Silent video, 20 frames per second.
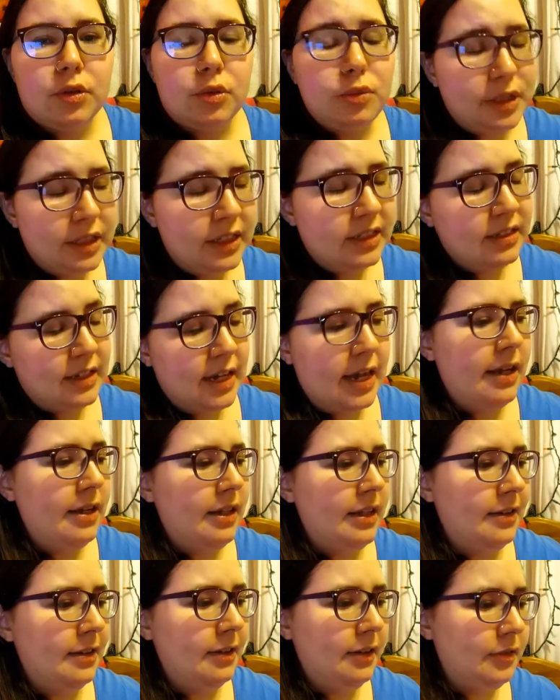and we
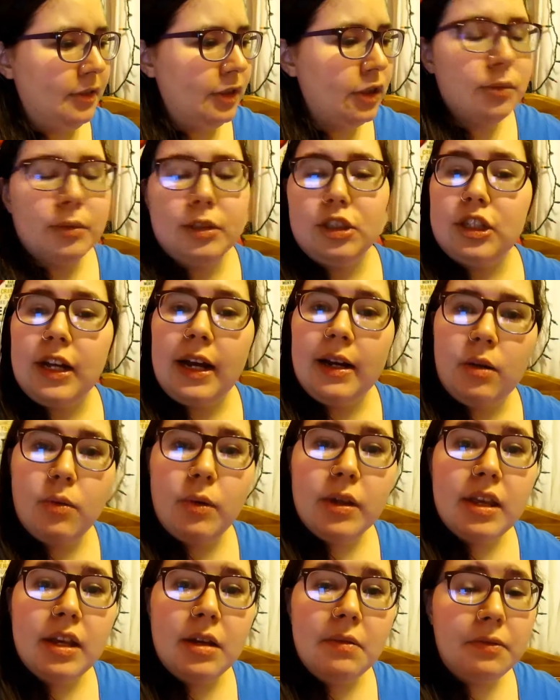sat in the living room and chatted
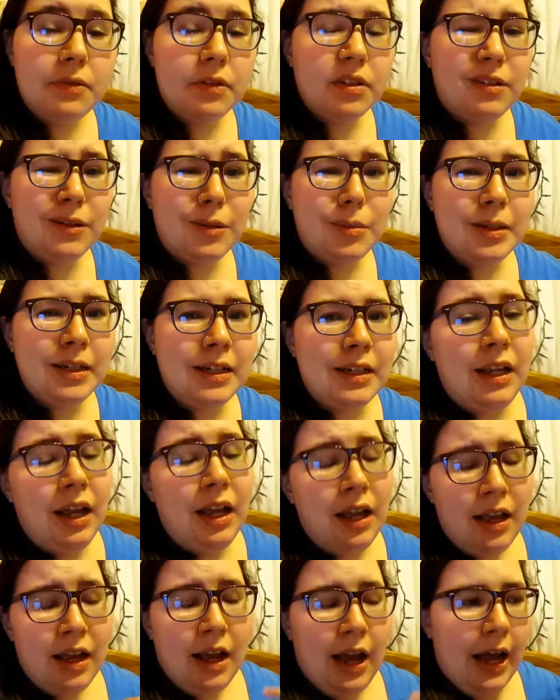with him for a little bit.
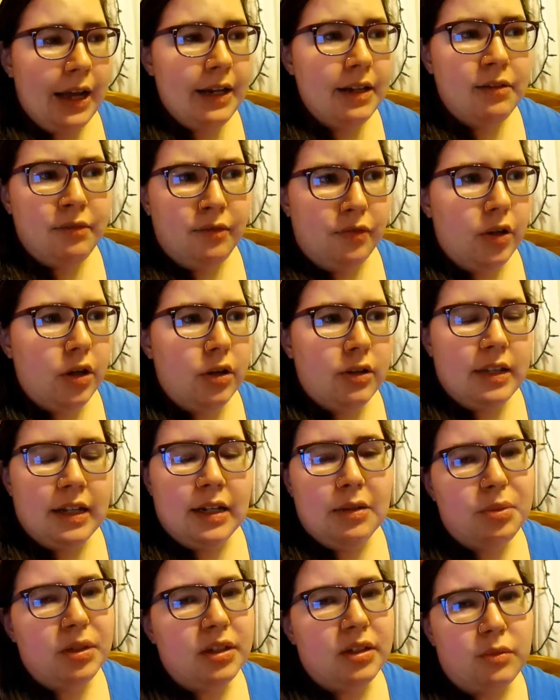I didn't vlog
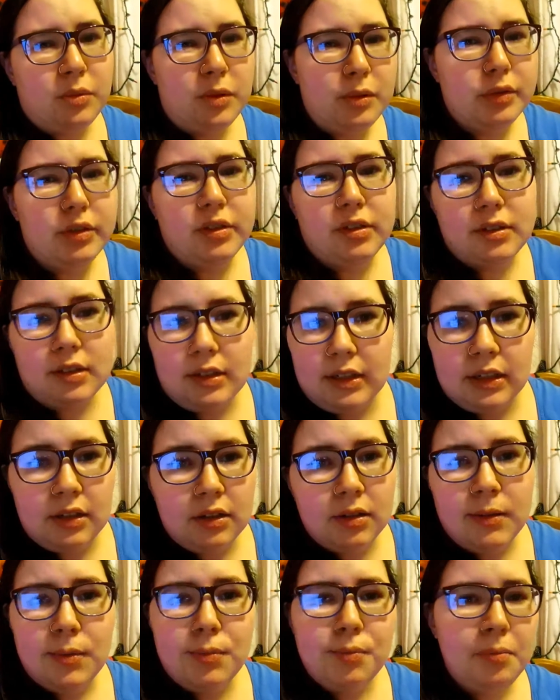that because we were just
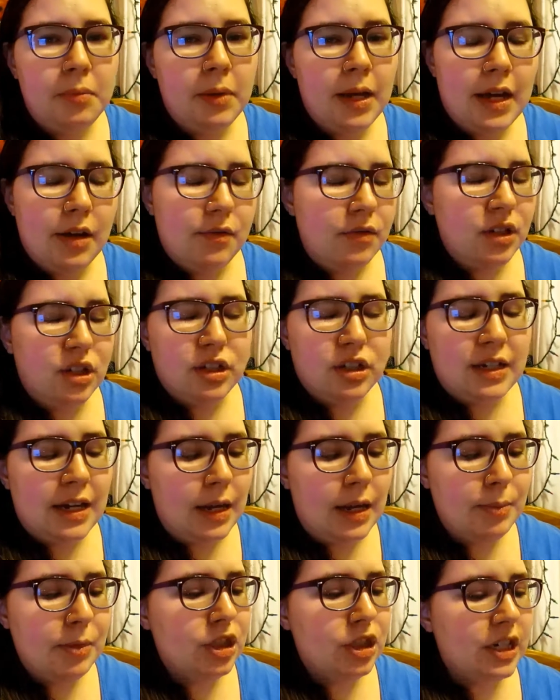like having a good
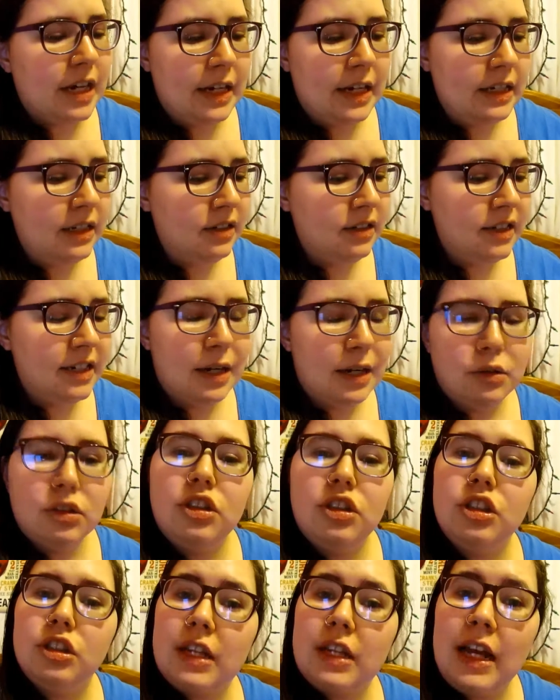time and chatting and I
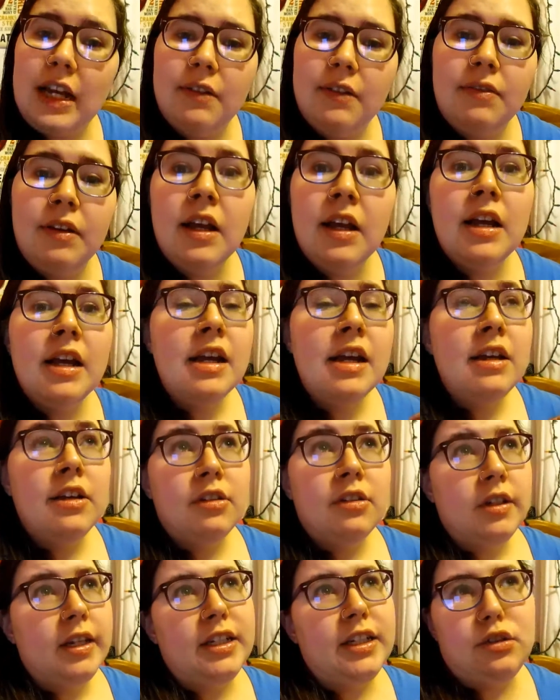was just kind of
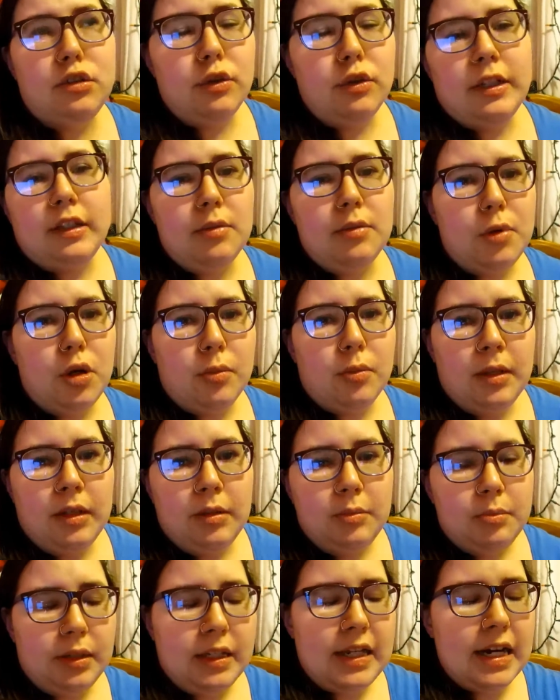enjoying the
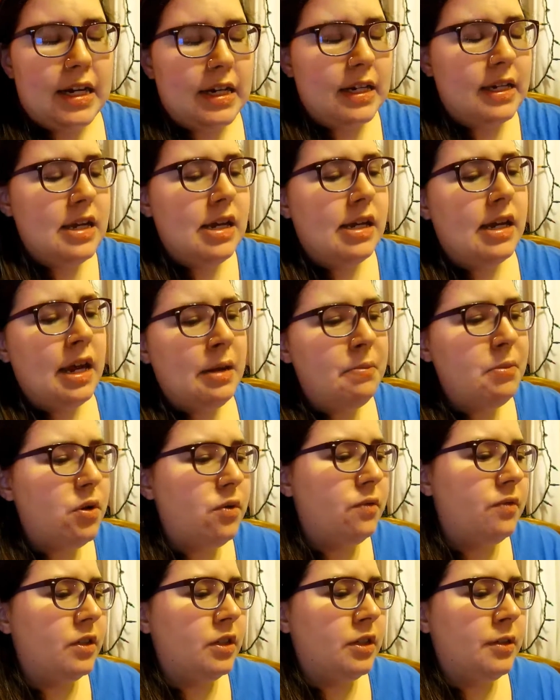moment. But yeah, he came
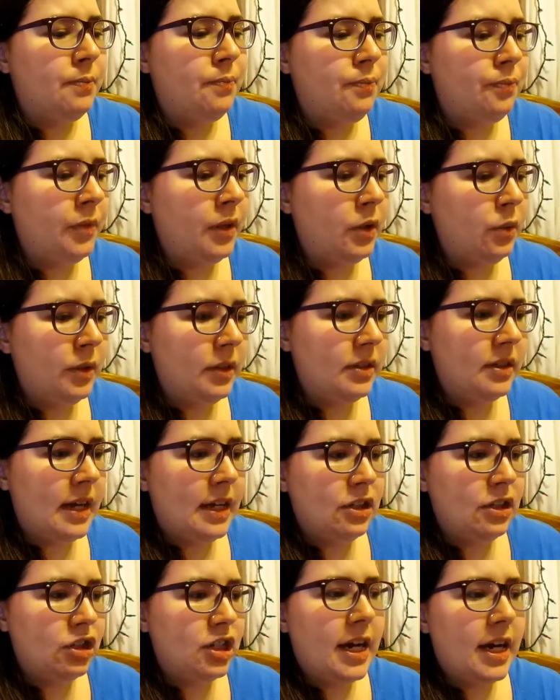over, we
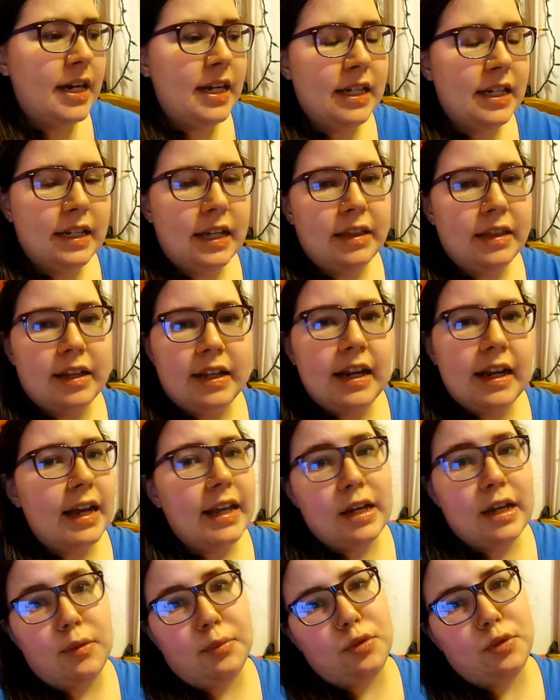sat and chatted, and then I
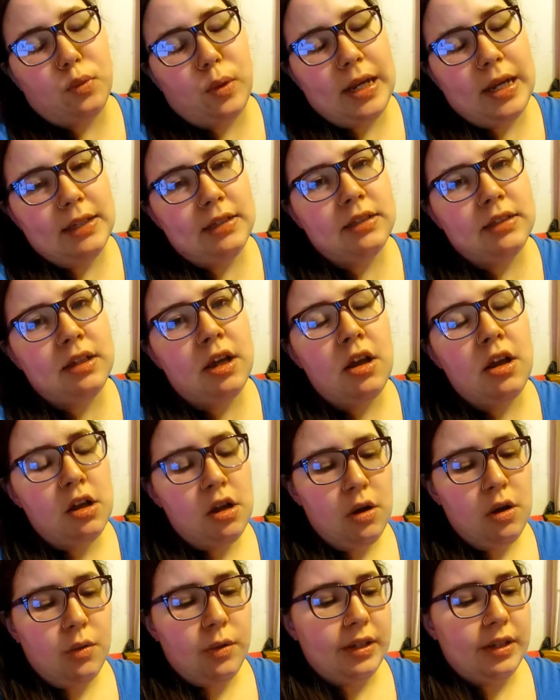helped Wes
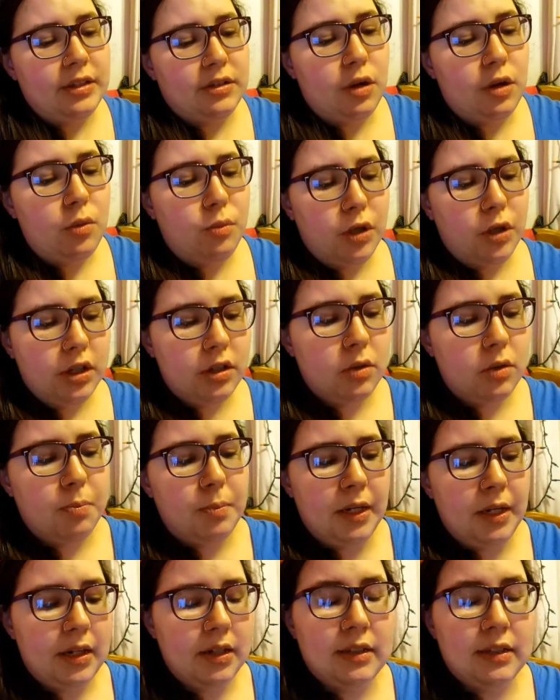with his homework
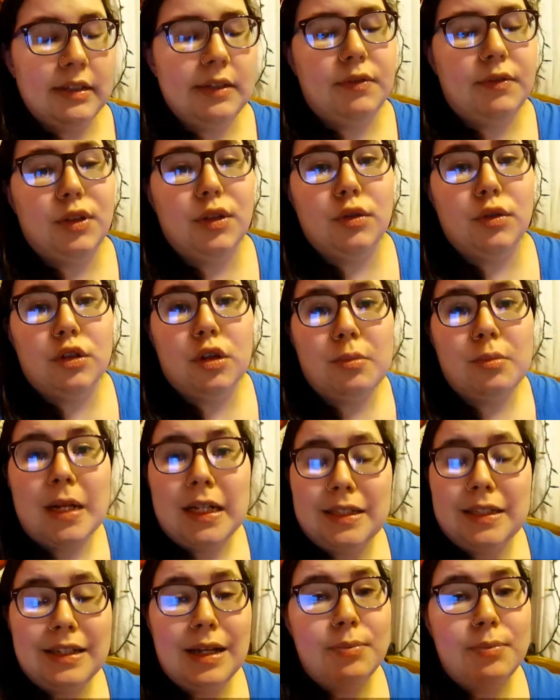because if you don't know, my
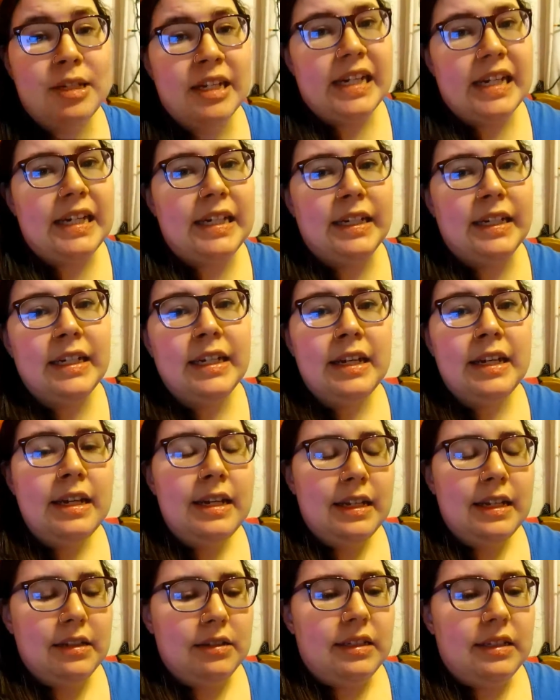stepdad
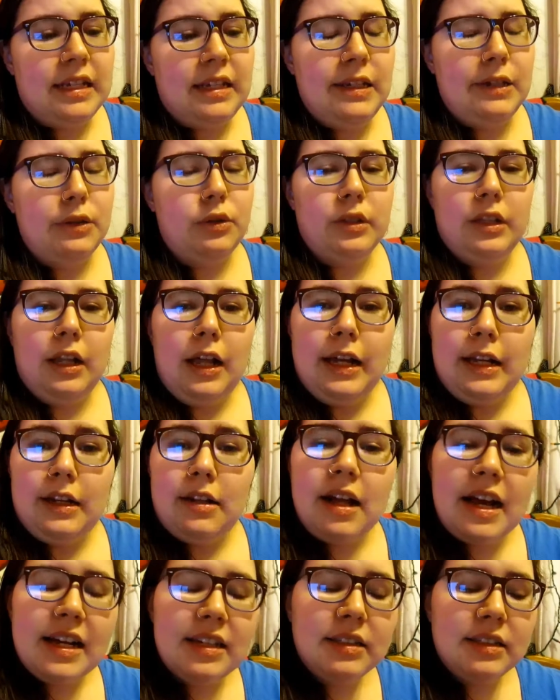is taking online
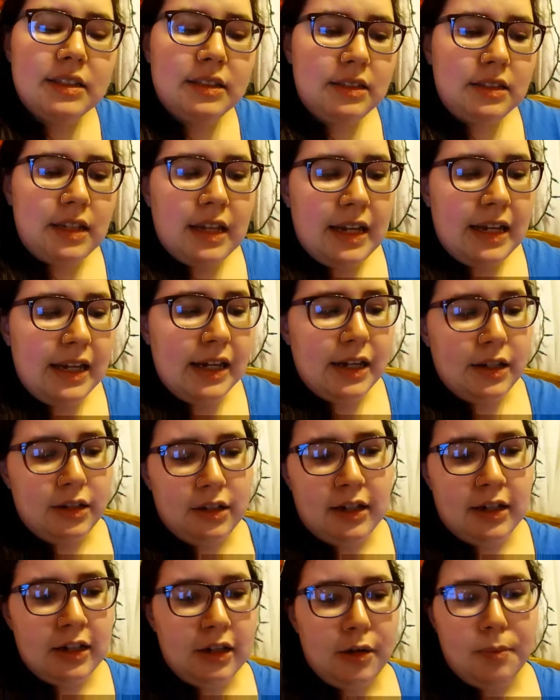classes,
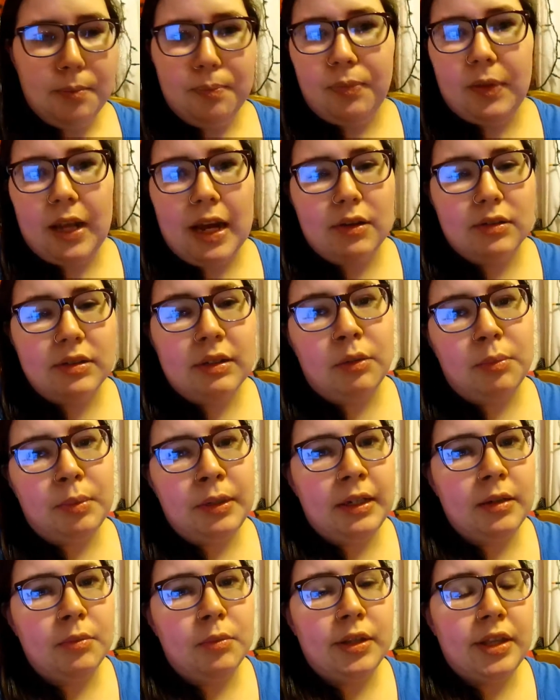and um, I was
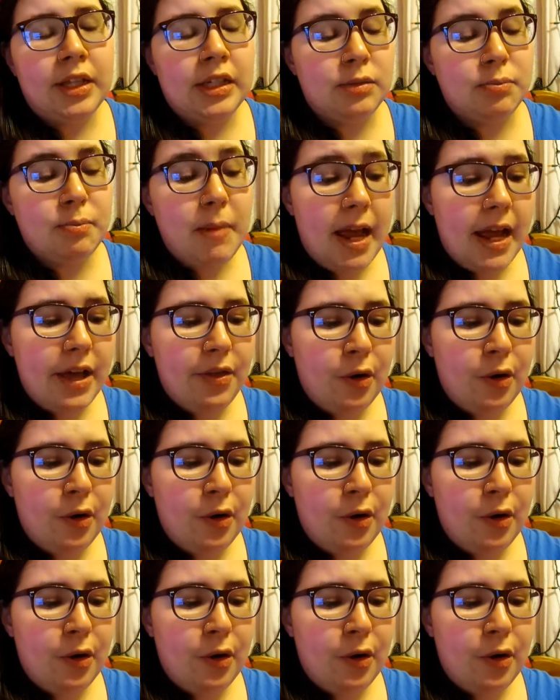helping him with his math